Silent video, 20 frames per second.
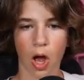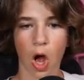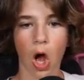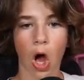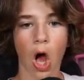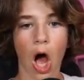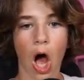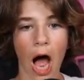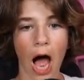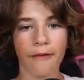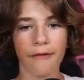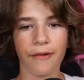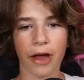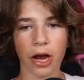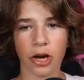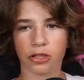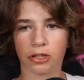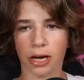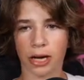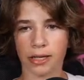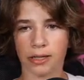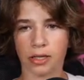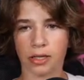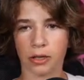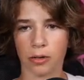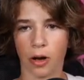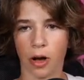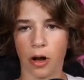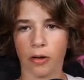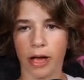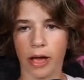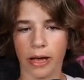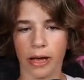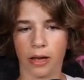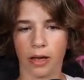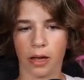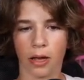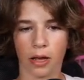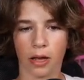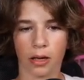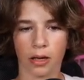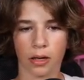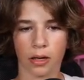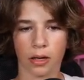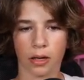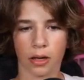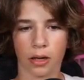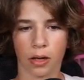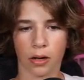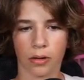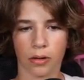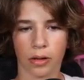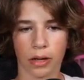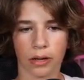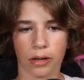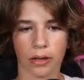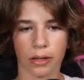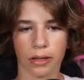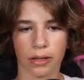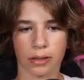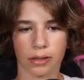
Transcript: I have air strikes too. Okay. Okay, that's